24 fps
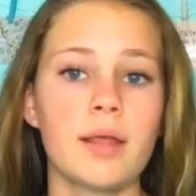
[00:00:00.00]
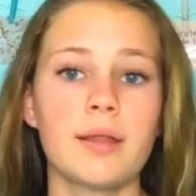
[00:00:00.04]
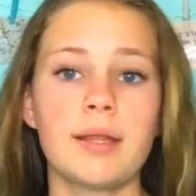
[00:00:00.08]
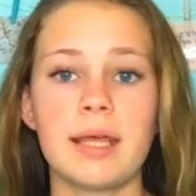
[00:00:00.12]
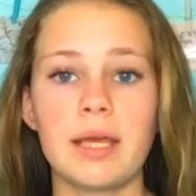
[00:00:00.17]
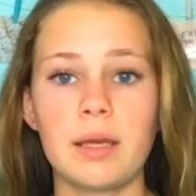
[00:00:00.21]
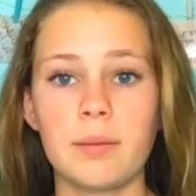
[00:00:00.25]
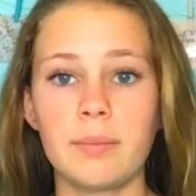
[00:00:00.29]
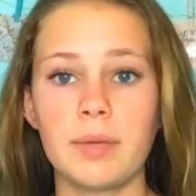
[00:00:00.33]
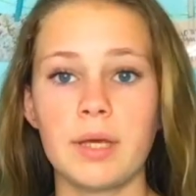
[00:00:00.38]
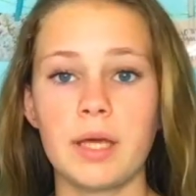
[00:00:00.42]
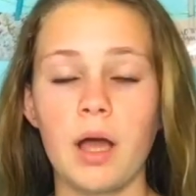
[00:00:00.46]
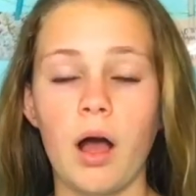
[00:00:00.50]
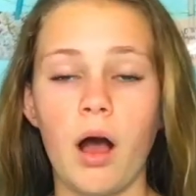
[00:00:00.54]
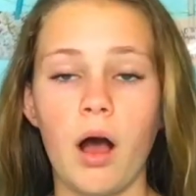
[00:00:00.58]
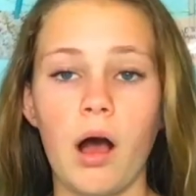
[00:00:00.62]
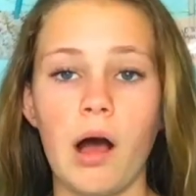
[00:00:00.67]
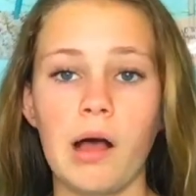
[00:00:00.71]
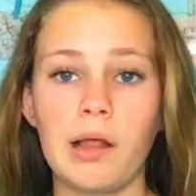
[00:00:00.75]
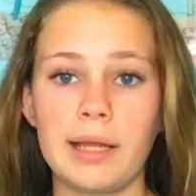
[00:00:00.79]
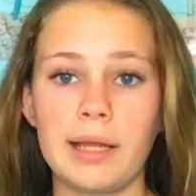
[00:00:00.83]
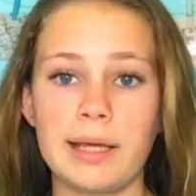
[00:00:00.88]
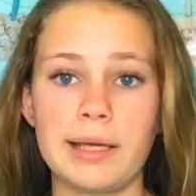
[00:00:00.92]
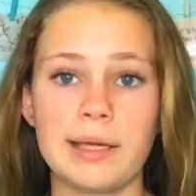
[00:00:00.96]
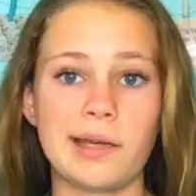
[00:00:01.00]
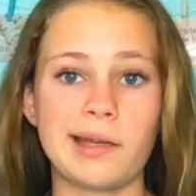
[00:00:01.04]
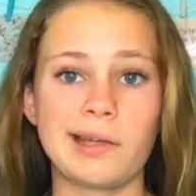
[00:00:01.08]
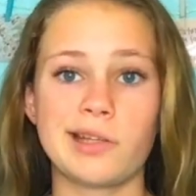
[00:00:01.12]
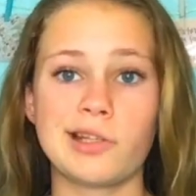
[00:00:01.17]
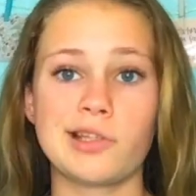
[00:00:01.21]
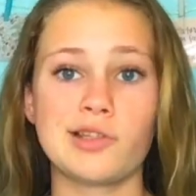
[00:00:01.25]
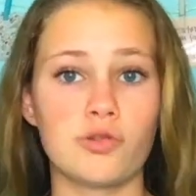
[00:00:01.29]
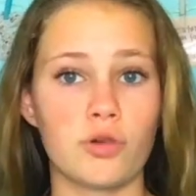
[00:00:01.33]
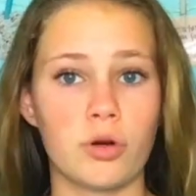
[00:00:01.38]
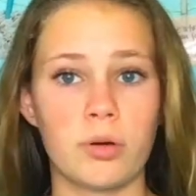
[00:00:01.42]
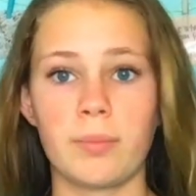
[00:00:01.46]
They can be like an
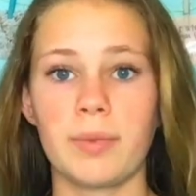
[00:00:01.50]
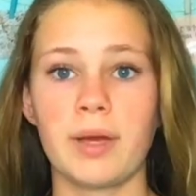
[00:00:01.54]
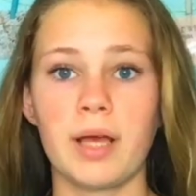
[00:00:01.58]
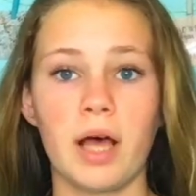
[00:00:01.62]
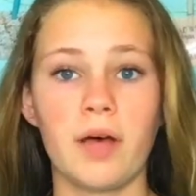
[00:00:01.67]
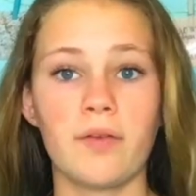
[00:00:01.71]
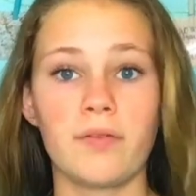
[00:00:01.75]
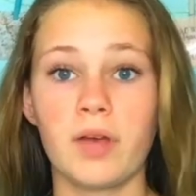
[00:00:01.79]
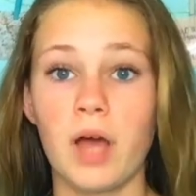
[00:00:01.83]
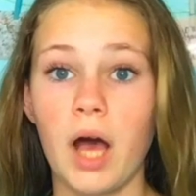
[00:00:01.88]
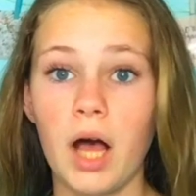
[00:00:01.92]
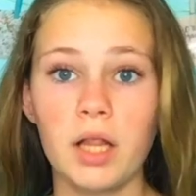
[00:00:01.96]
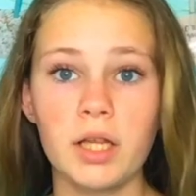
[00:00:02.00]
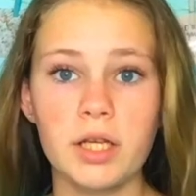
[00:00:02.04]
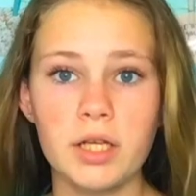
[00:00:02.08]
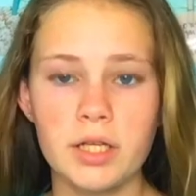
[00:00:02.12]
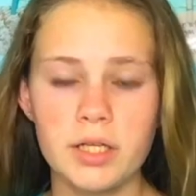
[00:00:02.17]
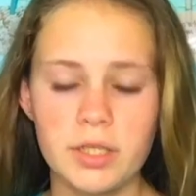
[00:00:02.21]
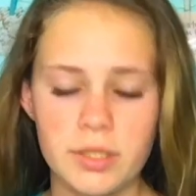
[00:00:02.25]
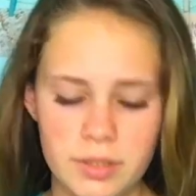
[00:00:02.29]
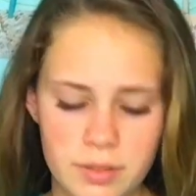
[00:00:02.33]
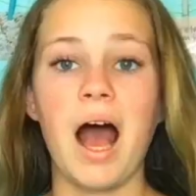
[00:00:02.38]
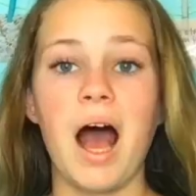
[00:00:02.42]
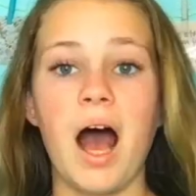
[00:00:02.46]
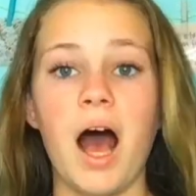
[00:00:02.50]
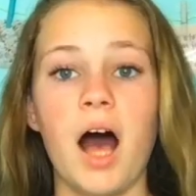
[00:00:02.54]
assortment of colors.